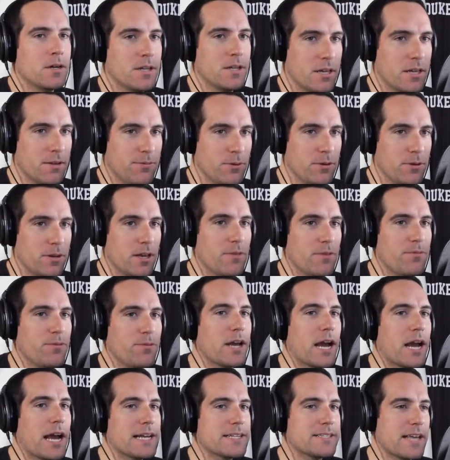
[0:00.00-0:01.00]
if you
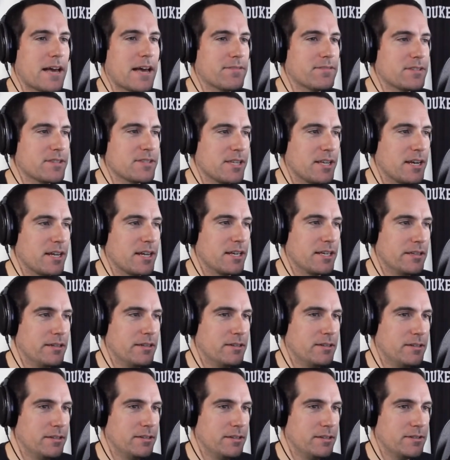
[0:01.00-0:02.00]
guys haven't seen it
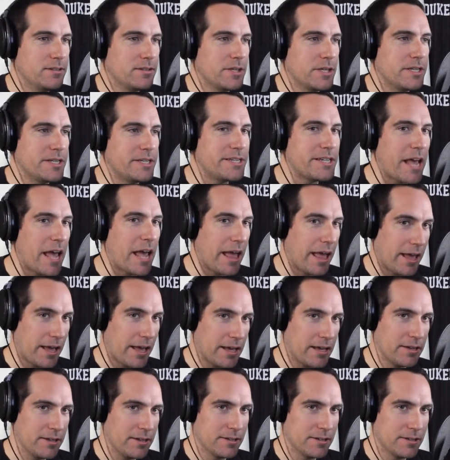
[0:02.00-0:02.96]
today,